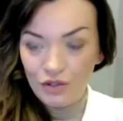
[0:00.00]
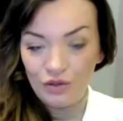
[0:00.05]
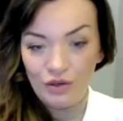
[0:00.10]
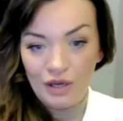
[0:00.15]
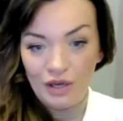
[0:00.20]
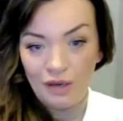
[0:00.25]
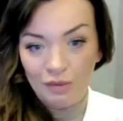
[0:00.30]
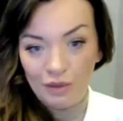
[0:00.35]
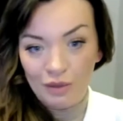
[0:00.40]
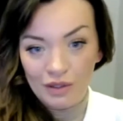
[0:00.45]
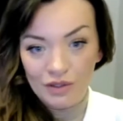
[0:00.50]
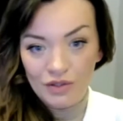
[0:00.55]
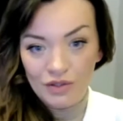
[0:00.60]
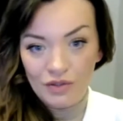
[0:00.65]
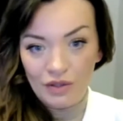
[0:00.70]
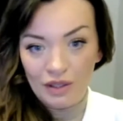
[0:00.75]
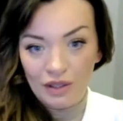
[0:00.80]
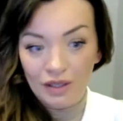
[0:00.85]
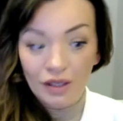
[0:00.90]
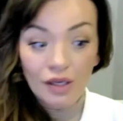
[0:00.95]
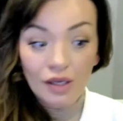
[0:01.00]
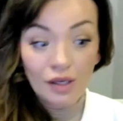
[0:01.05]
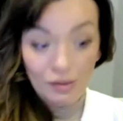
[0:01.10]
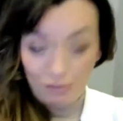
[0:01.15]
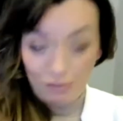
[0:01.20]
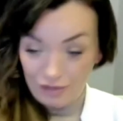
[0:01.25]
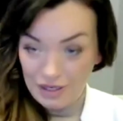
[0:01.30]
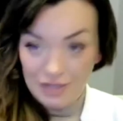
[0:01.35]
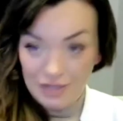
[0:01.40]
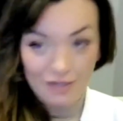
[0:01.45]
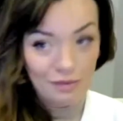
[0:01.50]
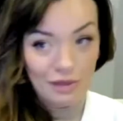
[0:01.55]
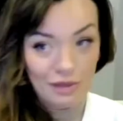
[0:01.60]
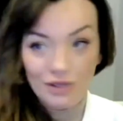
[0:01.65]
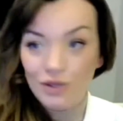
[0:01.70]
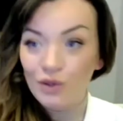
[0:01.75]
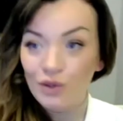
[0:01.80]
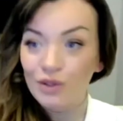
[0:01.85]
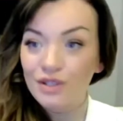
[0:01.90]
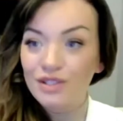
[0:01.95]
their neighbors like, yes, my
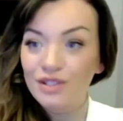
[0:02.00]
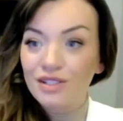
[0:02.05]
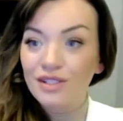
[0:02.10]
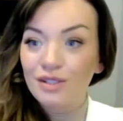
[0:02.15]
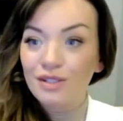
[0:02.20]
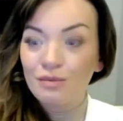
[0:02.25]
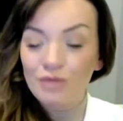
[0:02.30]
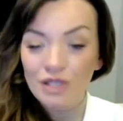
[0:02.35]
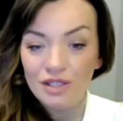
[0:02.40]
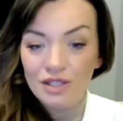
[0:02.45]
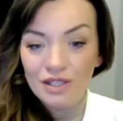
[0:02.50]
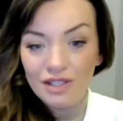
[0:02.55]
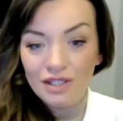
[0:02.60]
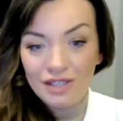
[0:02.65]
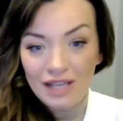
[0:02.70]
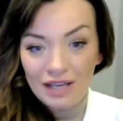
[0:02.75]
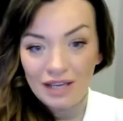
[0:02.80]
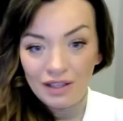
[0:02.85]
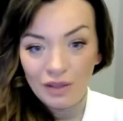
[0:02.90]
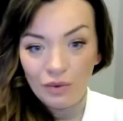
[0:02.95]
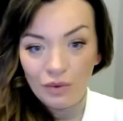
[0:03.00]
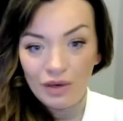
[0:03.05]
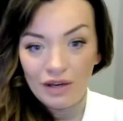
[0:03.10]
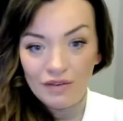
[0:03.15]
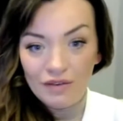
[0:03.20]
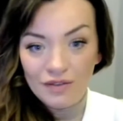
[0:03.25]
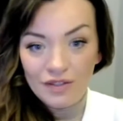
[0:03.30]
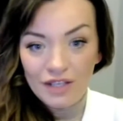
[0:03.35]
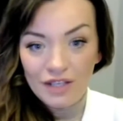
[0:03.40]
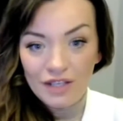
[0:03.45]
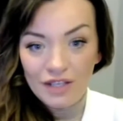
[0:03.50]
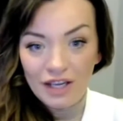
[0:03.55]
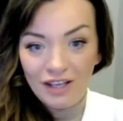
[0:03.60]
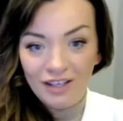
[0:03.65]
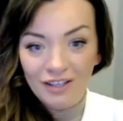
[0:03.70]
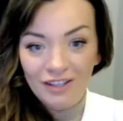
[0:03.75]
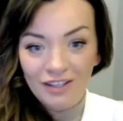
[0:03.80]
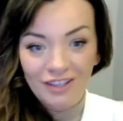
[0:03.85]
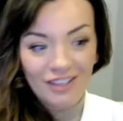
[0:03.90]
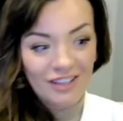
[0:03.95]
solar system does exactly what I've
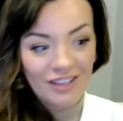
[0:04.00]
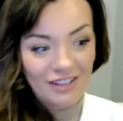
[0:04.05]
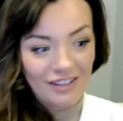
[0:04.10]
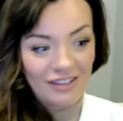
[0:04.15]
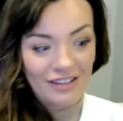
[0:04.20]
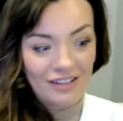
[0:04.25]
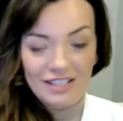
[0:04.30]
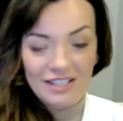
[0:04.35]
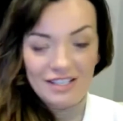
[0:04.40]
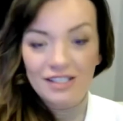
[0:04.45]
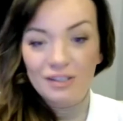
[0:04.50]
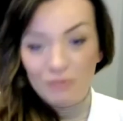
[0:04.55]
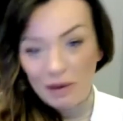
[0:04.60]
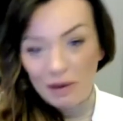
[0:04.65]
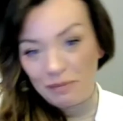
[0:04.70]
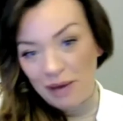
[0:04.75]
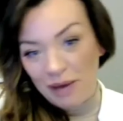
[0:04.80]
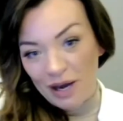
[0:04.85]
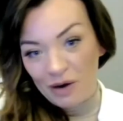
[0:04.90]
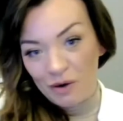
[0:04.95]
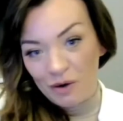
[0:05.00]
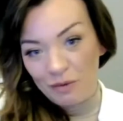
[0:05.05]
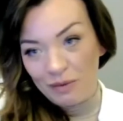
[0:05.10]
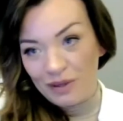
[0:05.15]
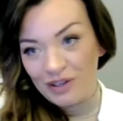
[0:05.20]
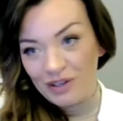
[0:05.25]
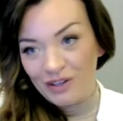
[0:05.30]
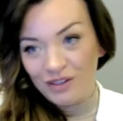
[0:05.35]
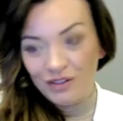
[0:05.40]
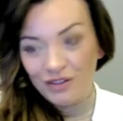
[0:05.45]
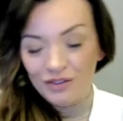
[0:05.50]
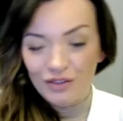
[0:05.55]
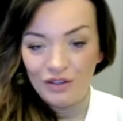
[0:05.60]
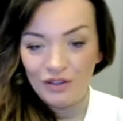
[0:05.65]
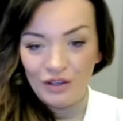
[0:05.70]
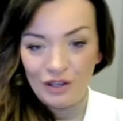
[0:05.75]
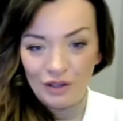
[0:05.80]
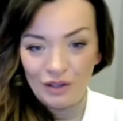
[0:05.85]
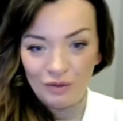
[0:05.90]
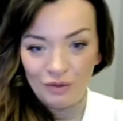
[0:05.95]
said. This is my power bill.
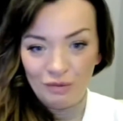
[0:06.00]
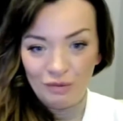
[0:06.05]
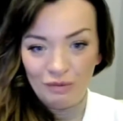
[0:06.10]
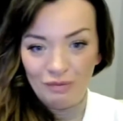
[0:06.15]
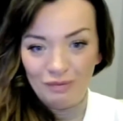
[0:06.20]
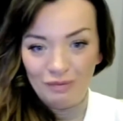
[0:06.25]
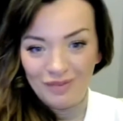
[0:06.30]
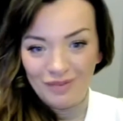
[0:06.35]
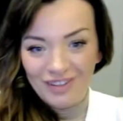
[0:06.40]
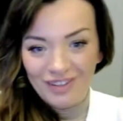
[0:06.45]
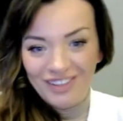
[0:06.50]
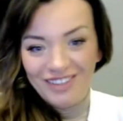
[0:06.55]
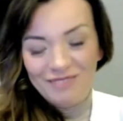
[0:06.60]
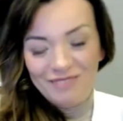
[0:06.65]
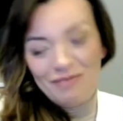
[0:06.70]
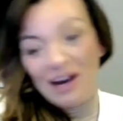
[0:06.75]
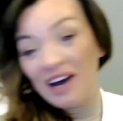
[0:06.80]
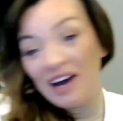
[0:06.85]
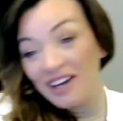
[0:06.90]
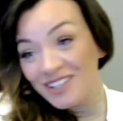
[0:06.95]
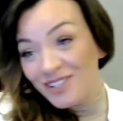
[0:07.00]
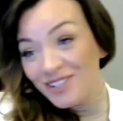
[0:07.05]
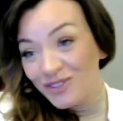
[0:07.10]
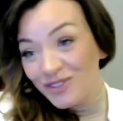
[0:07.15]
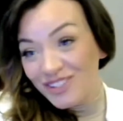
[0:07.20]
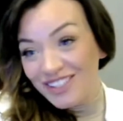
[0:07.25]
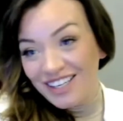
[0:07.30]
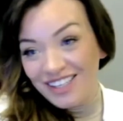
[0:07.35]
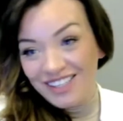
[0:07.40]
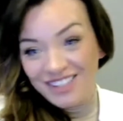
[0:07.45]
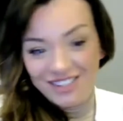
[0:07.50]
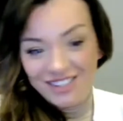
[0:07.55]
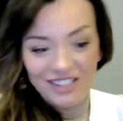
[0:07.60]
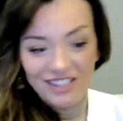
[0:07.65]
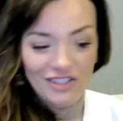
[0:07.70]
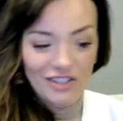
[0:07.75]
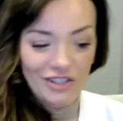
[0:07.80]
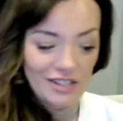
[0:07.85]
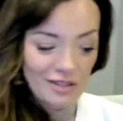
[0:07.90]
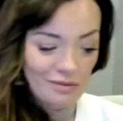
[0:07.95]
My high school science
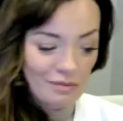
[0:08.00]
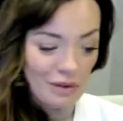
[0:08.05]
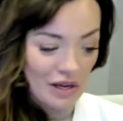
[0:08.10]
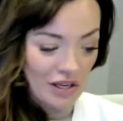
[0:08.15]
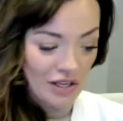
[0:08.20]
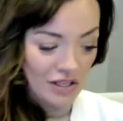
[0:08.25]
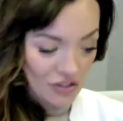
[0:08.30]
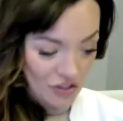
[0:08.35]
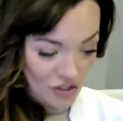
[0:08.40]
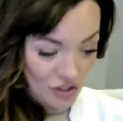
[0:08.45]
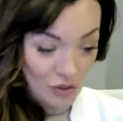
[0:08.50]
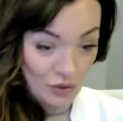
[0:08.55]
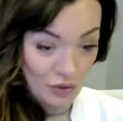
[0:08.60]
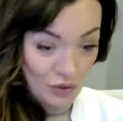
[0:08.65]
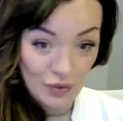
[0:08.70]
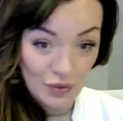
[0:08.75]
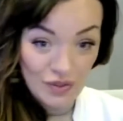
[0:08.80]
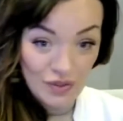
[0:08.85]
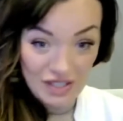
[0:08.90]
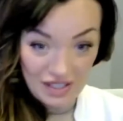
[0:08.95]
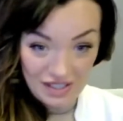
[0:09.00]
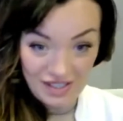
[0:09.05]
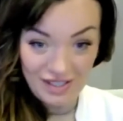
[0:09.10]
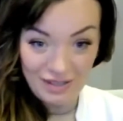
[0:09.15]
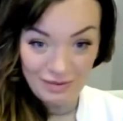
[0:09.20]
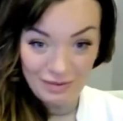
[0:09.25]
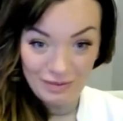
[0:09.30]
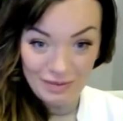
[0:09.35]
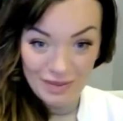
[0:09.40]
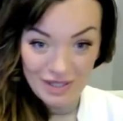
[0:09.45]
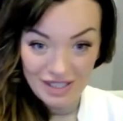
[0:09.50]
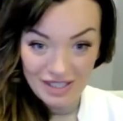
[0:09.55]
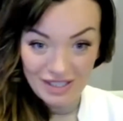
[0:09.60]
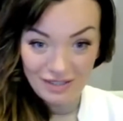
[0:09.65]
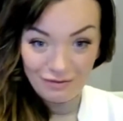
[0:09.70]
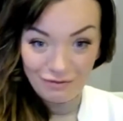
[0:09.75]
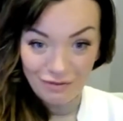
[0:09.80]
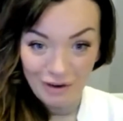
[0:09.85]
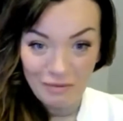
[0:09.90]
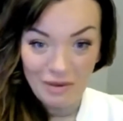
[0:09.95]
teacher has bought 2 systems
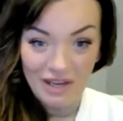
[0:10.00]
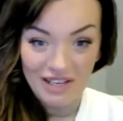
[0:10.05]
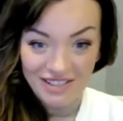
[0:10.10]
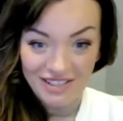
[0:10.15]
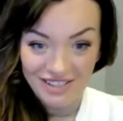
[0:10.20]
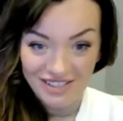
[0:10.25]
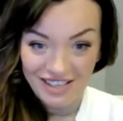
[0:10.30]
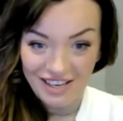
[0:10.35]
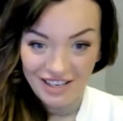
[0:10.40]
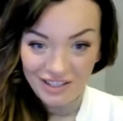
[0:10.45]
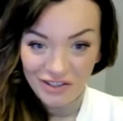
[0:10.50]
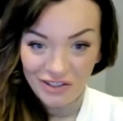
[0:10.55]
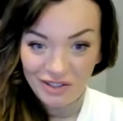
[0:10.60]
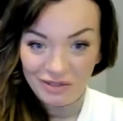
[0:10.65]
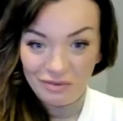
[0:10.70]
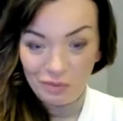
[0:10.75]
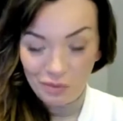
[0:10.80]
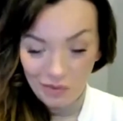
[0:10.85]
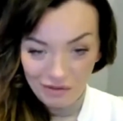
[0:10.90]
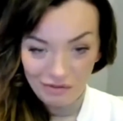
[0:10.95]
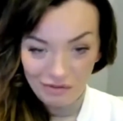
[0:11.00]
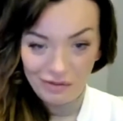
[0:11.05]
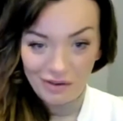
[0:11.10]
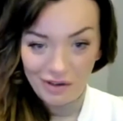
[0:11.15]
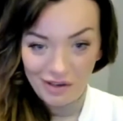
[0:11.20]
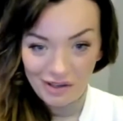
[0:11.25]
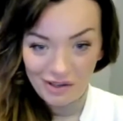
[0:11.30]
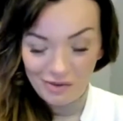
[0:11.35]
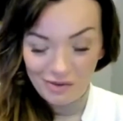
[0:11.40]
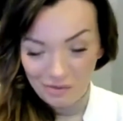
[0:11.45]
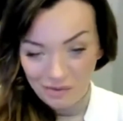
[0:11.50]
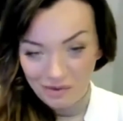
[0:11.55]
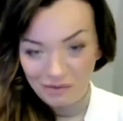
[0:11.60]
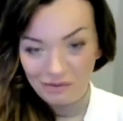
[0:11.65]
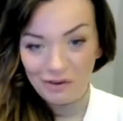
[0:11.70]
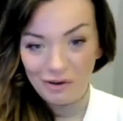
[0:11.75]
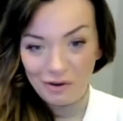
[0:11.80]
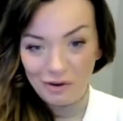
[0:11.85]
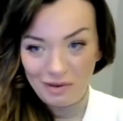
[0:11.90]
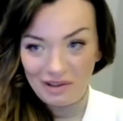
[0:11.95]
from us, actually, one for
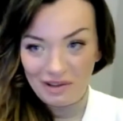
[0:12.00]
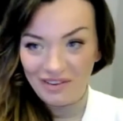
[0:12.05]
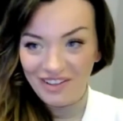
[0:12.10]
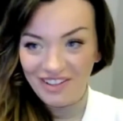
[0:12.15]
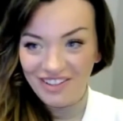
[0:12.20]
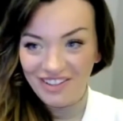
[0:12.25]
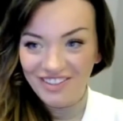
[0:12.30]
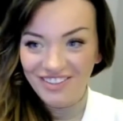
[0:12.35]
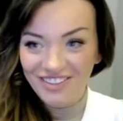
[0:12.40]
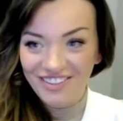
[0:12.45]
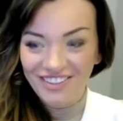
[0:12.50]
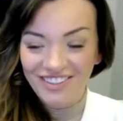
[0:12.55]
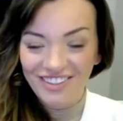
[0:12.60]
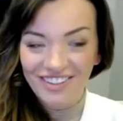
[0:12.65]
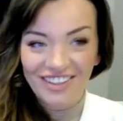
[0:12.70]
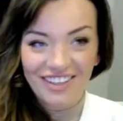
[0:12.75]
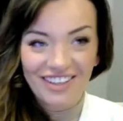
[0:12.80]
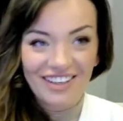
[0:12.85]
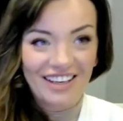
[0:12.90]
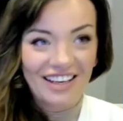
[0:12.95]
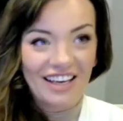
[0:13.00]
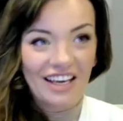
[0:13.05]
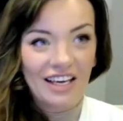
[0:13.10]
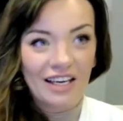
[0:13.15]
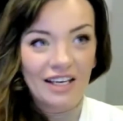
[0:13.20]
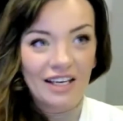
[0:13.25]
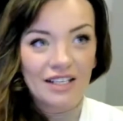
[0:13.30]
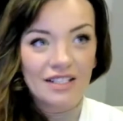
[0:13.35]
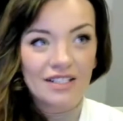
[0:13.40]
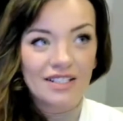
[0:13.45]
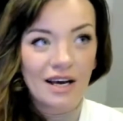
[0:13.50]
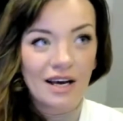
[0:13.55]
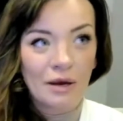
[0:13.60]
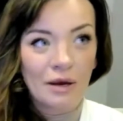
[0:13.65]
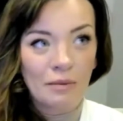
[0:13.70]
her mother. And,